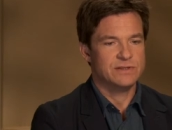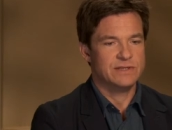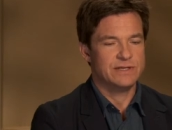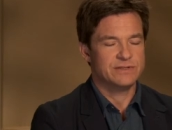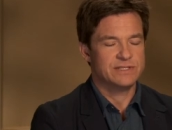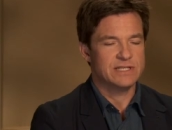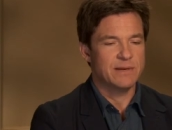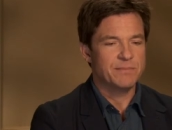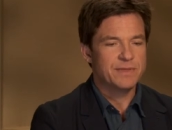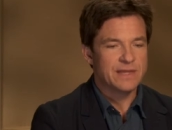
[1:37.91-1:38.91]
there's
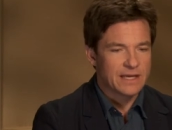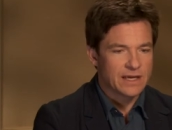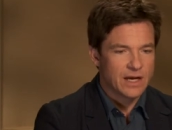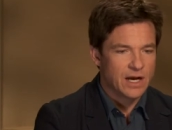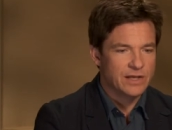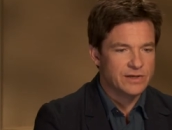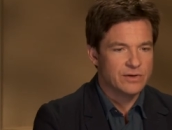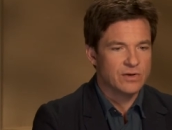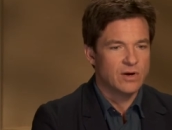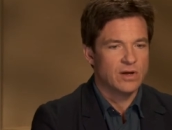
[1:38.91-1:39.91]
something
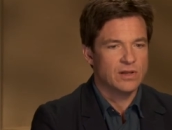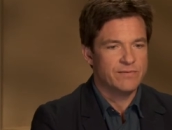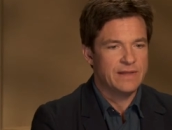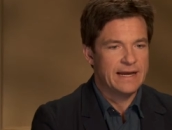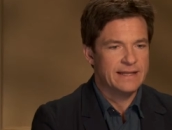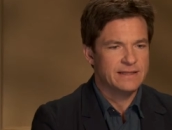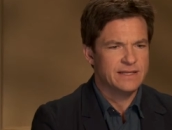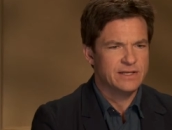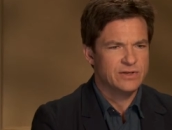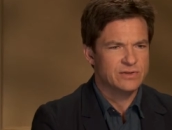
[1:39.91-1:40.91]
under all of that
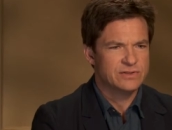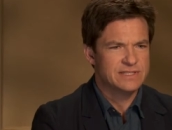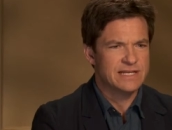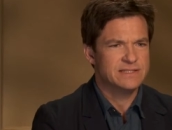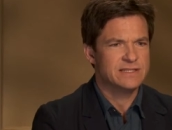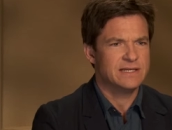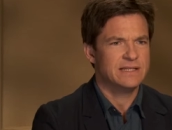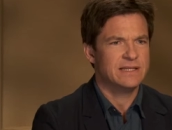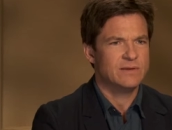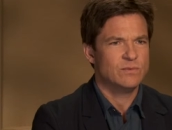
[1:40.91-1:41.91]
that you're
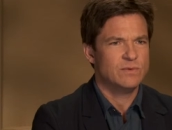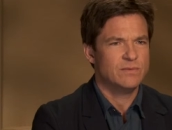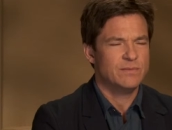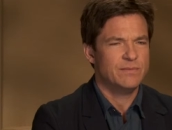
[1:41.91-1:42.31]
sensing that will